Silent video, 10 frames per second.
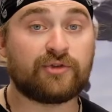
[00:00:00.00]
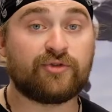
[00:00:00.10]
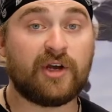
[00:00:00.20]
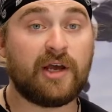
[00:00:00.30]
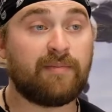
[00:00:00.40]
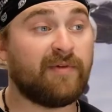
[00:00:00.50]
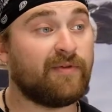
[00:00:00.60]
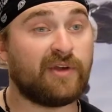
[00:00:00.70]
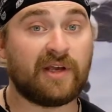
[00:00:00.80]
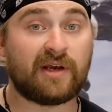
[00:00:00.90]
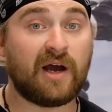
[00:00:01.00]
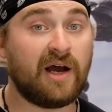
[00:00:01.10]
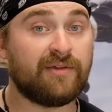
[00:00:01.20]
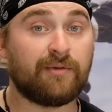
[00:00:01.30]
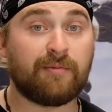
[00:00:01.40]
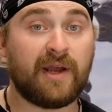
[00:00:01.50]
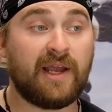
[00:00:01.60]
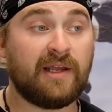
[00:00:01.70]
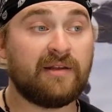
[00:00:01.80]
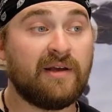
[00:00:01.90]
trip, if you get caught in the
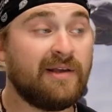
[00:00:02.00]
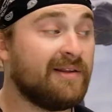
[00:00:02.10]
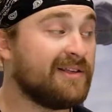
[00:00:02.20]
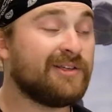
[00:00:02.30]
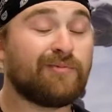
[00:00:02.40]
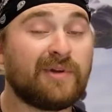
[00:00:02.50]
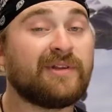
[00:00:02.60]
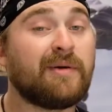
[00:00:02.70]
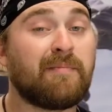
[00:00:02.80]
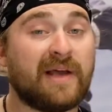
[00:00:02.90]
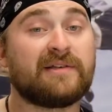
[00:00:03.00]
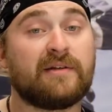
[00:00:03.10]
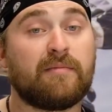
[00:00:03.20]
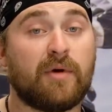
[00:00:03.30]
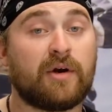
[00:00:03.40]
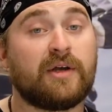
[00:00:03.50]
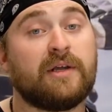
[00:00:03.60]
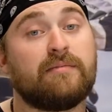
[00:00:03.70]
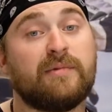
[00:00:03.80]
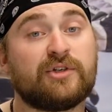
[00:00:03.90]
rain, this is one of the best on the
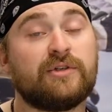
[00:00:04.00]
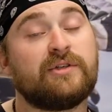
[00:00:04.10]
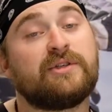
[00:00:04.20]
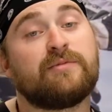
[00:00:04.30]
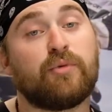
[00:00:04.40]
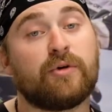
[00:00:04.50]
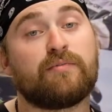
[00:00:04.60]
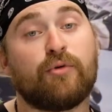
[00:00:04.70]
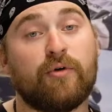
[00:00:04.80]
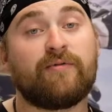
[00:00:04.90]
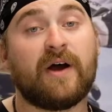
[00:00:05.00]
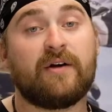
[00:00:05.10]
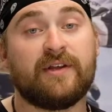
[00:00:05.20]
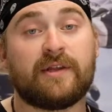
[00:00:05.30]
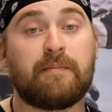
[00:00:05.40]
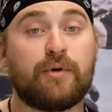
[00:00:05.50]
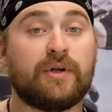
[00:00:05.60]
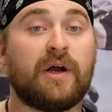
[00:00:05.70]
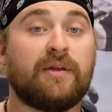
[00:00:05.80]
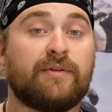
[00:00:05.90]
market. Michelin's sport profile that they
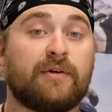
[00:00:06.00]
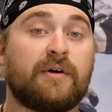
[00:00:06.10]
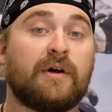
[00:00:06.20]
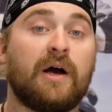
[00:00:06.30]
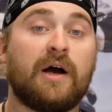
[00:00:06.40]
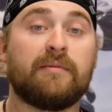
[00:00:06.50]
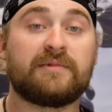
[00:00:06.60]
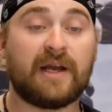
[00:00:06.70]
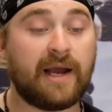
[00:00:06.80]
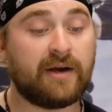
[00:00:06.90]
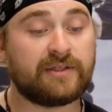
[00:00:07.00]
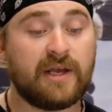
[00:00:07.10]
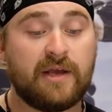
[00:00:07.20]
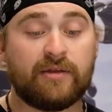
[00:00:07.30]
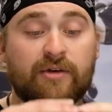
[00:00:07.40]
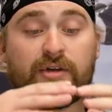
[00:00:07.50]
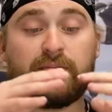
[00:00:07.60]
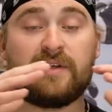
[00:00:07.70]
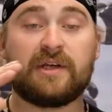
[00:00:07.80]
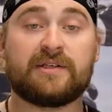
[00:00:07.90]
put on their tires, they're going to
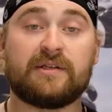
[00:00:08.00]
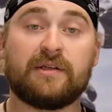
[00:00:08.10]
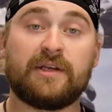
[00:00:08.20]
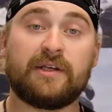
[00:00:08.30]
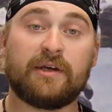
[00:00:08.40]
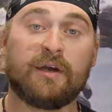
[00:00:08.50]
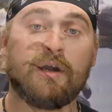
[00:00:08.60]
be nice and linear.